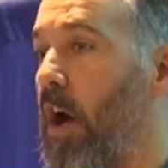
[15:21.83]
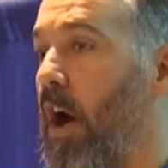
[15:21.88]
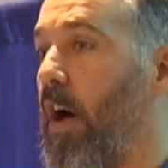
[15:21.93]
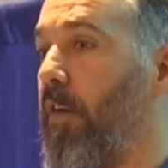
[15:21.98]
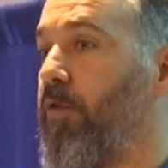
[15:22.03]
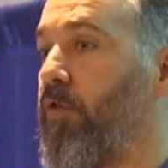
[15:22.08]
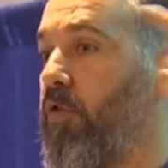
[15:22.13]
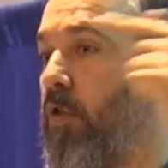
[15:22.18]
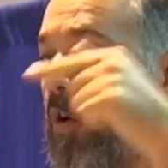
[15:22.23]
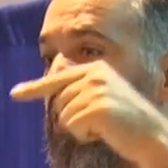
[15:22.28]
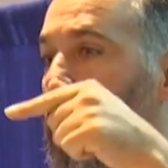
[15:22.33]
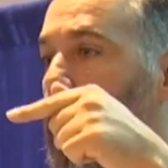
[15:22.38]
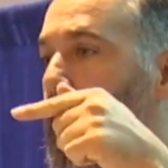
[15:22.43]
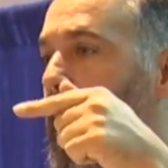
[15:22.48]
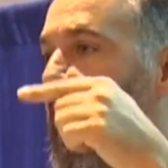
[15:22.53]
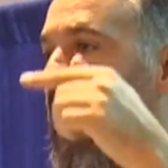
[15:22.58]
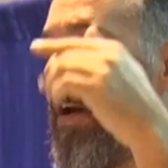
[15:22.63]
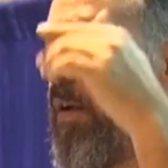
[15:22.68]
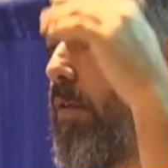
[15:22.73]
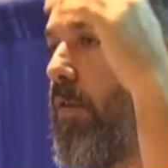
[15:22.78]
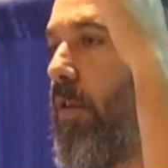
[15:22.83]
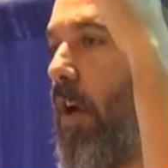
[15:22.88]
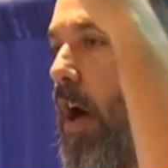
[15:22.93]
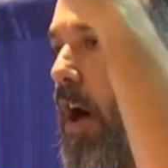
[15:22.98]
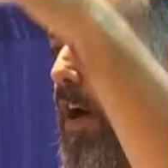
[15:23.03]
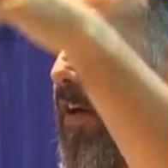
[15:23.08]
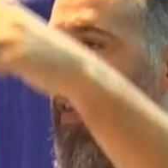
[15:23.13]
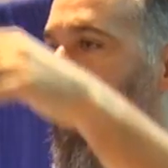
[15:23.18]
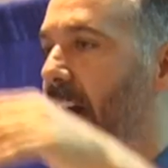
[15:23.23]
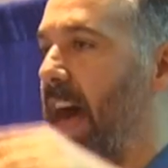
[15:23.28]
of solar panels
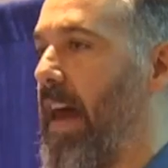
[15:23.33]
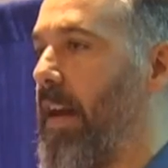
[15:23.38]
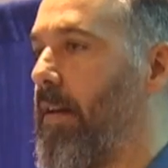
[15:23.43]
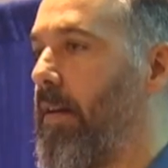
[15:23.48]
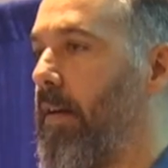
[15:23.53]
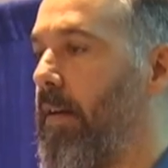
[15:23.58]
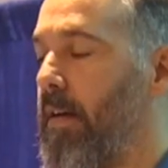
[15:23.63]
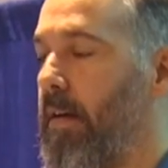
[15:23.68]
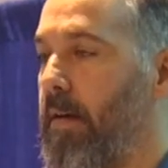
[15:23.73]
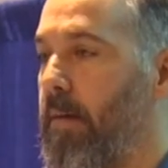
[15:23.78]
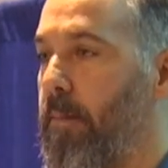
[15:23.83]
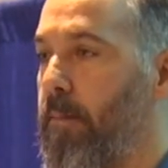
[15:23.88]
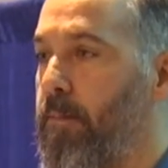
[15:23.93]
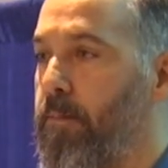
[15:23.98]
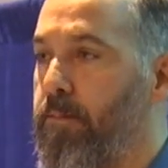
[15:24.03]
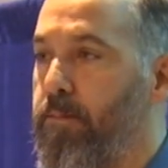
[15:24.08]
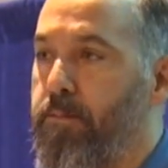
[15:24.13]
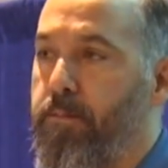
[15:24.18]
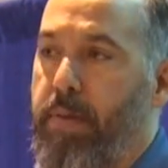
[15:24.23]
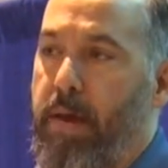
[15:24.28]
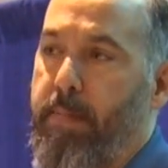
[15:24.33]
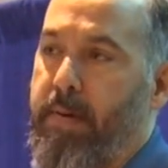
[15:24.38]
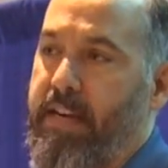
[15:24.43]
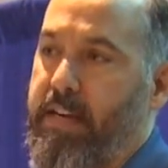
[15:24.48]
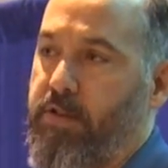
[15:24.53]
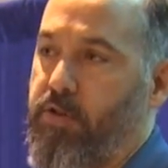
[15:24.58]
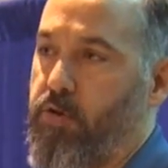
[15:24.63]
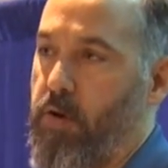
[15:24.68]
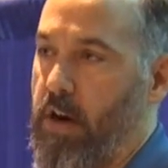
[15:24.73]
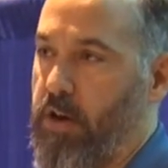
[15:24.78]
on that
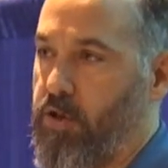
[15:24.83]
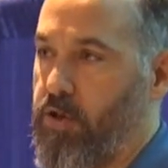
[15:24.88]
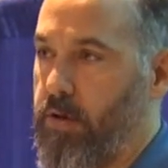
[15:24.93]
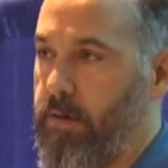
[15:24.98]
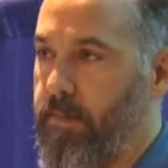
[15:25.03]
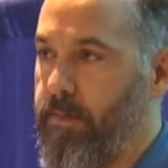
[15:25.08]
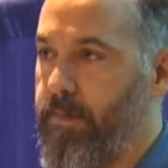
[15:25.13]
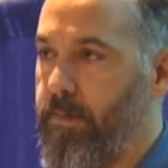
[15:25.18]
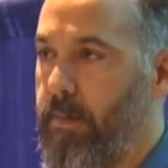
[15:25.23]
Bimini structure.